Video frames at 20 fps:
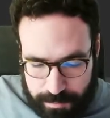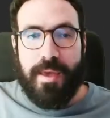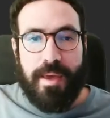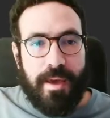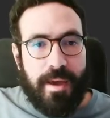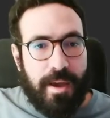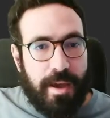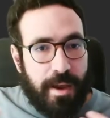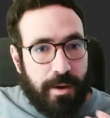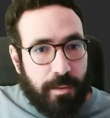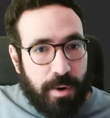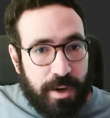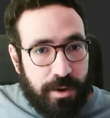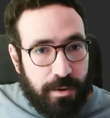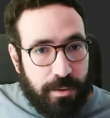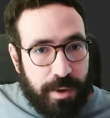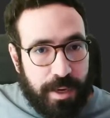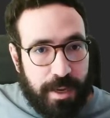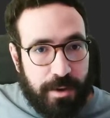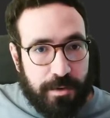And why
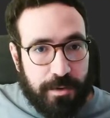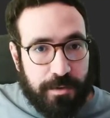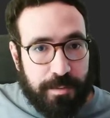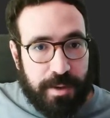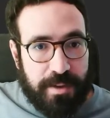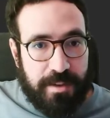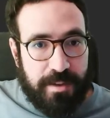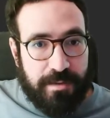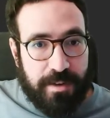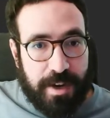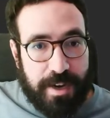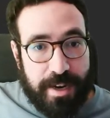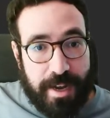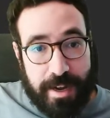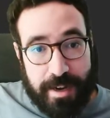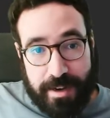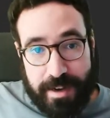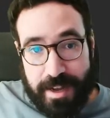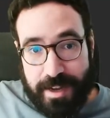do we need to specify that?